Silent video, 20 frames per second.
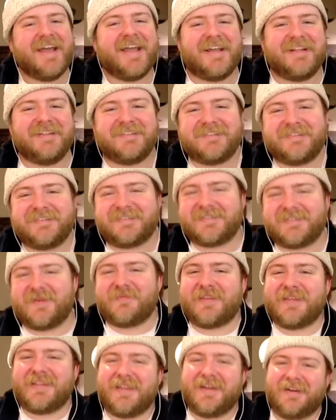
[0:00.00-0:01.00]
Insert
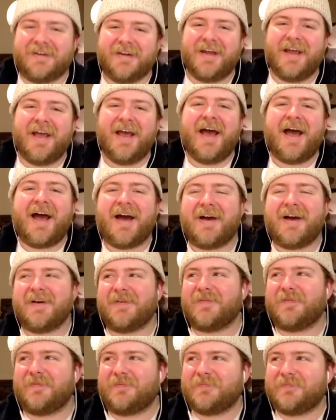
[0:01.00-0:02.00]
something there.
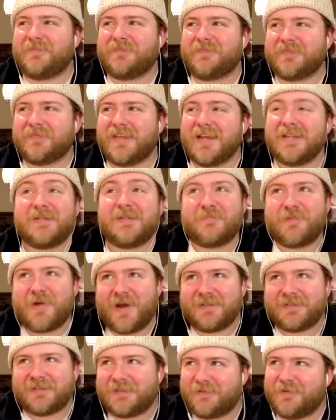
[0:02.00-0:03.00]
Um, it's a
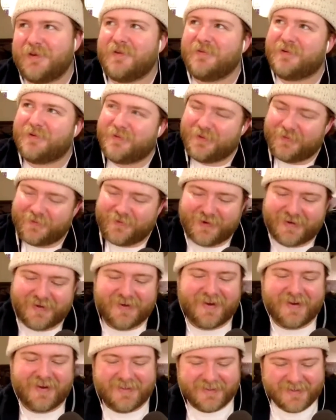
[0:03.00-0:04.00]
process, people. We're
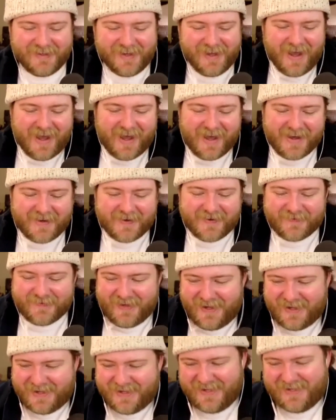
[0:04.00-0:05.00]
working on it. Um,